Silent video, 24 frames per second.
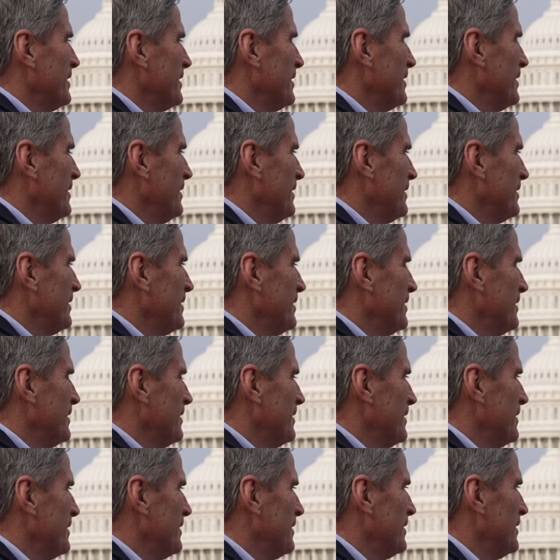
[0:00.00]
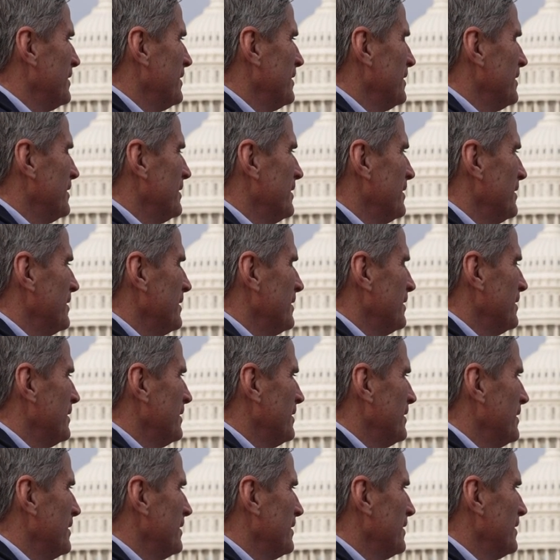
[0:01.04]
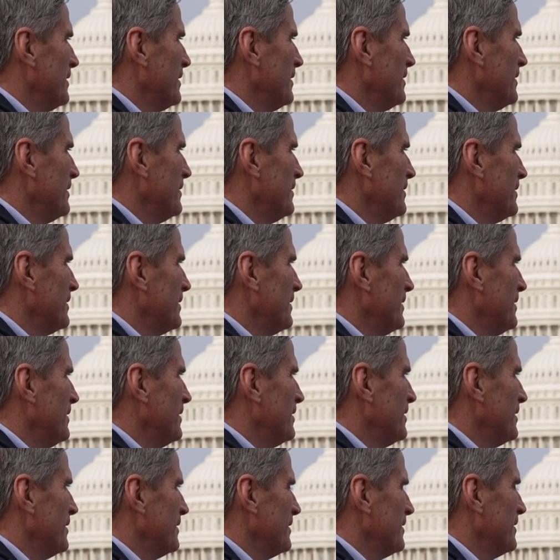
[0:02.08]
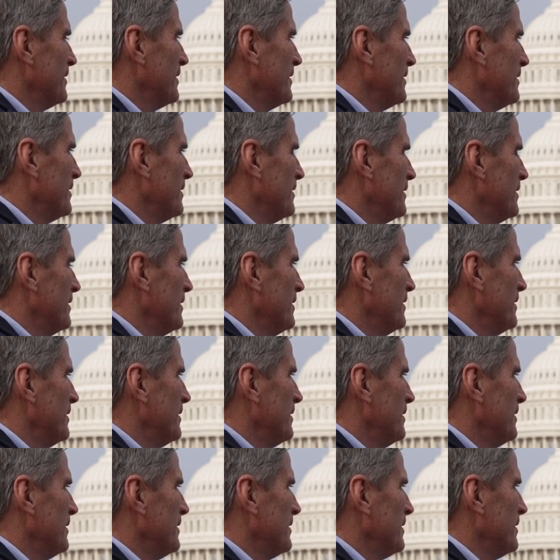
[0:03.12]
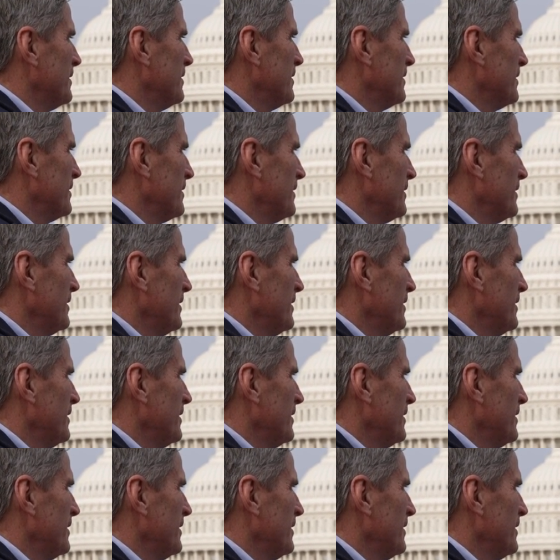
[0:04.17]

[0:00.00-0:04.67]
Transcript: (not speaking)